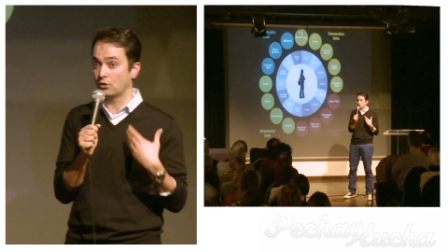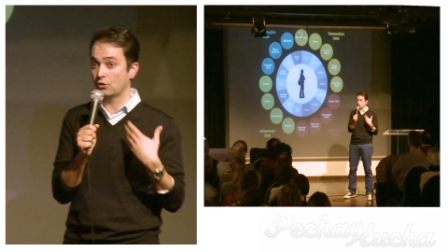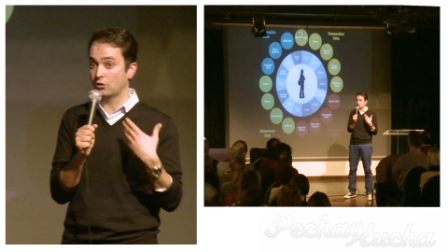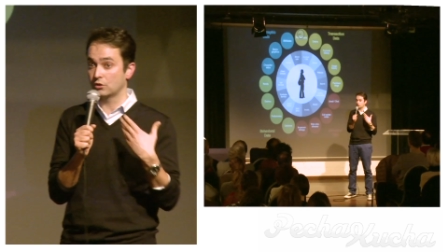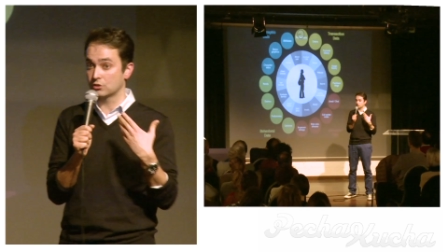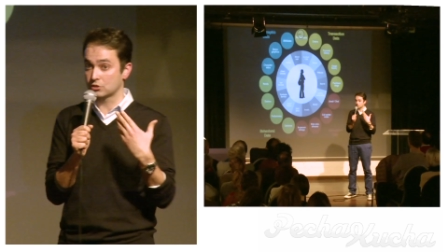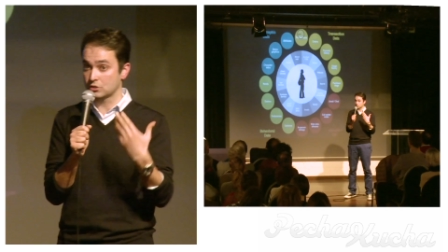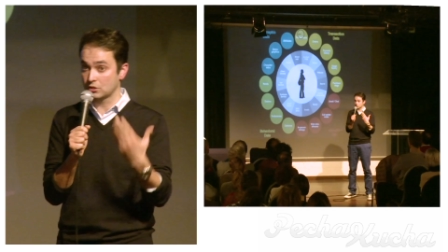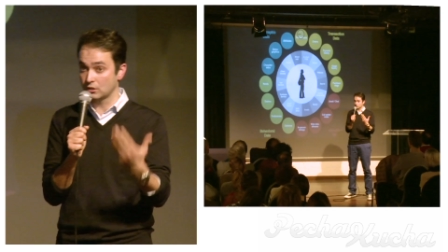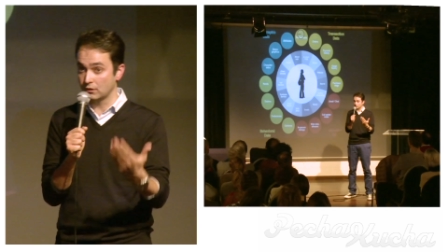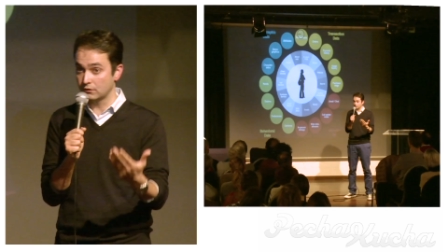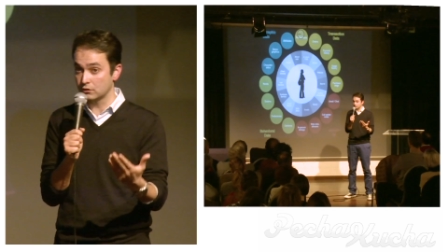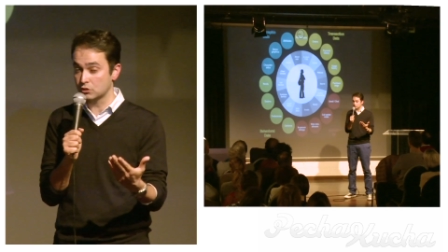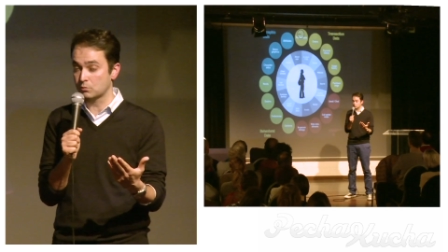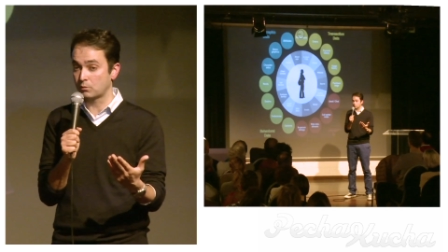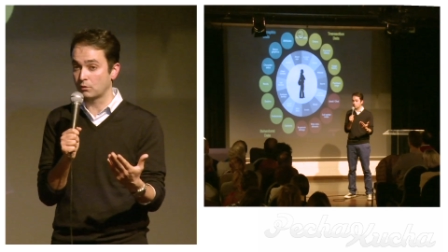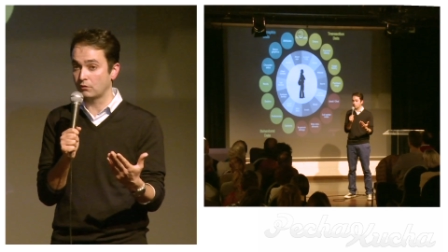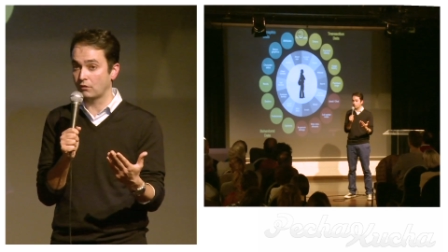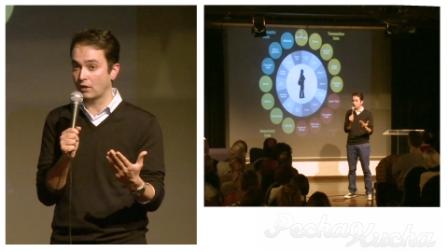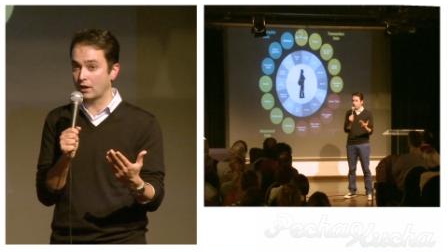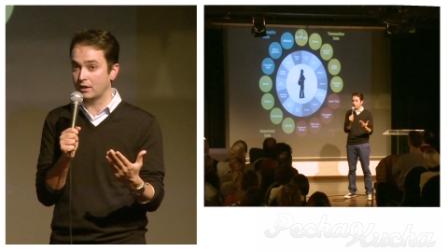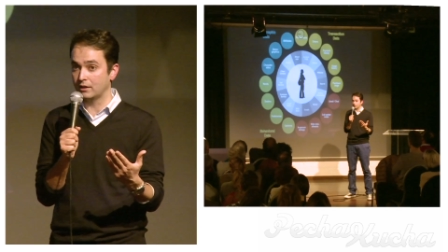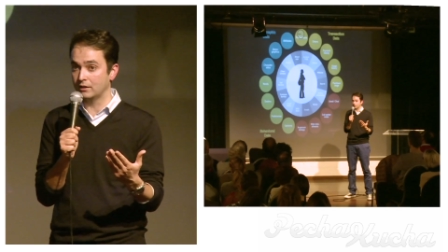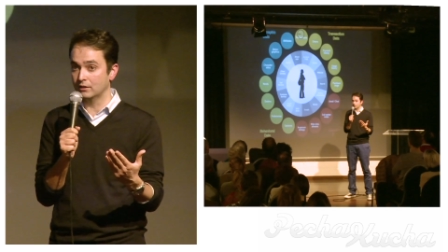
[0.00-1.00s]
or a service
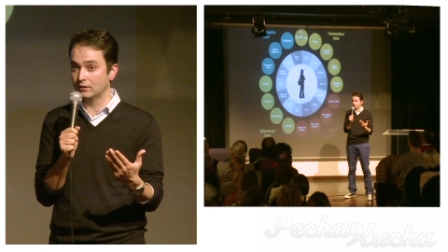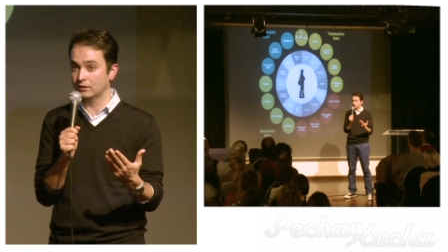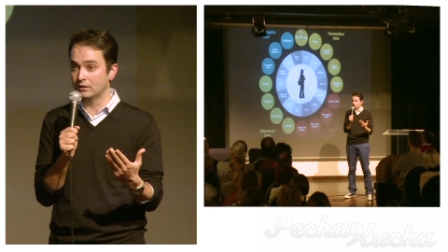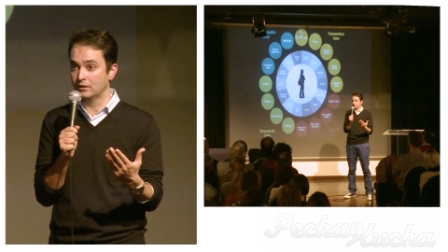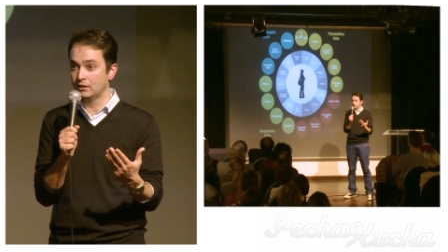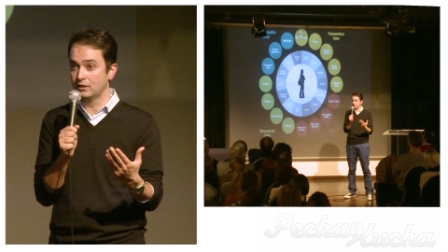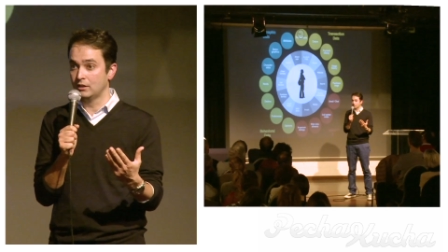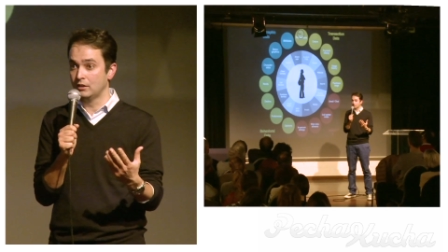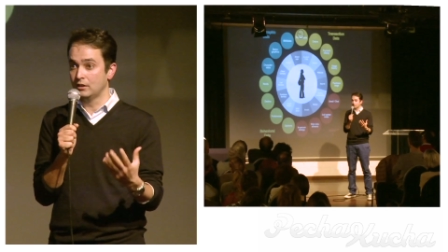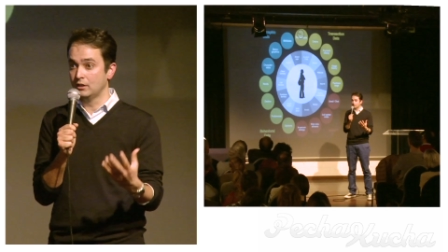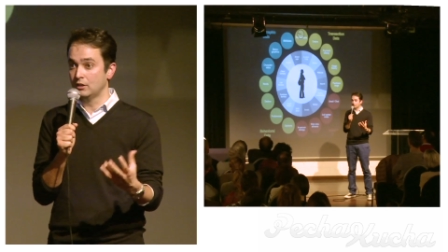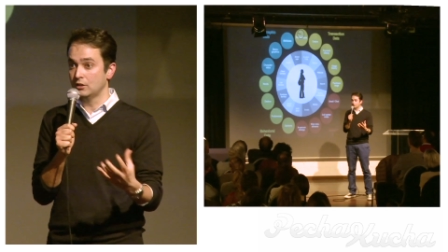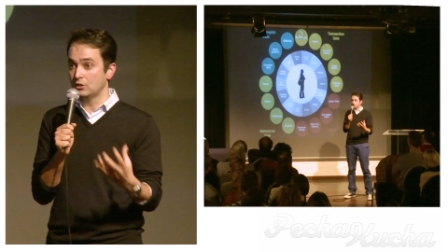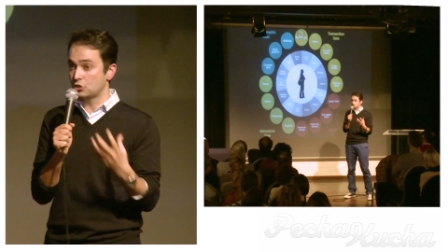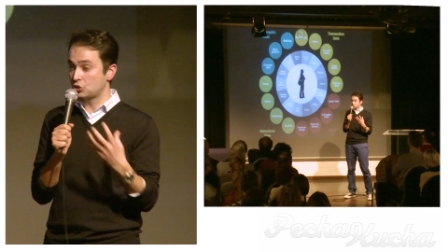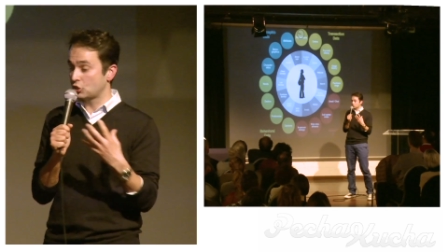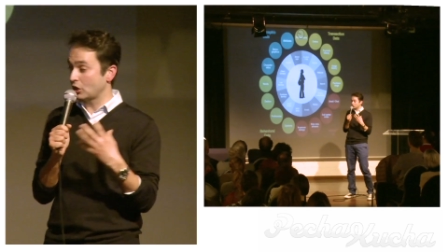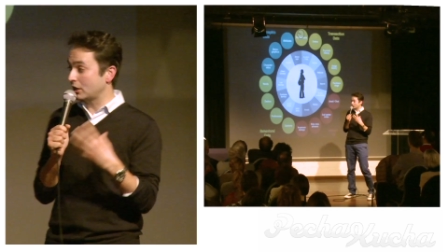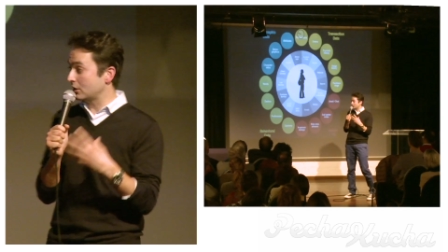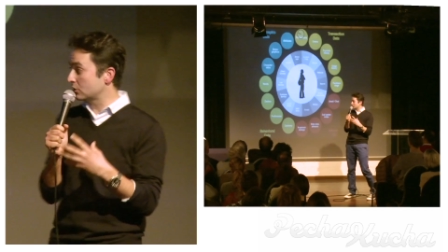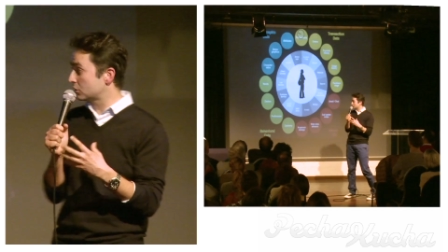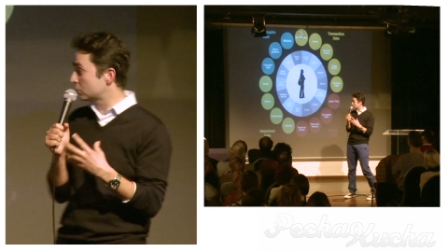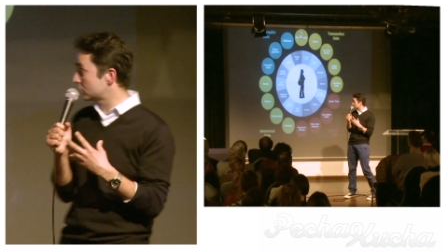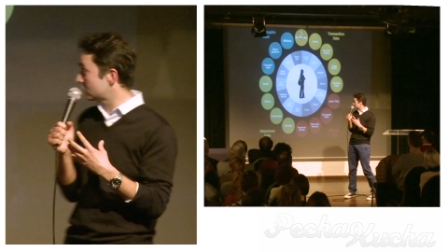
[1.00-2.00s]
provider,
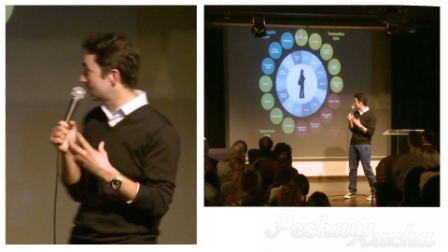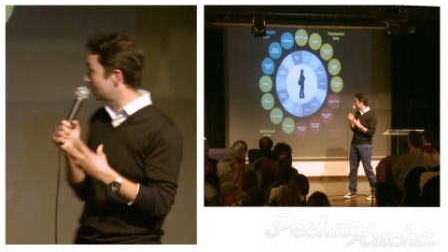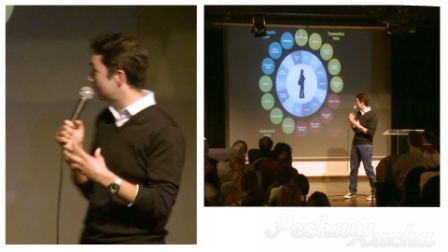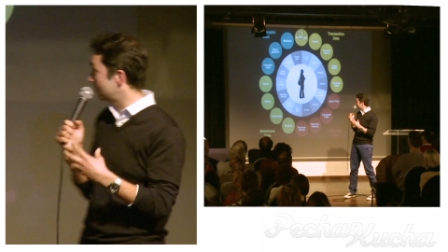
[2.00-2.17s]
changes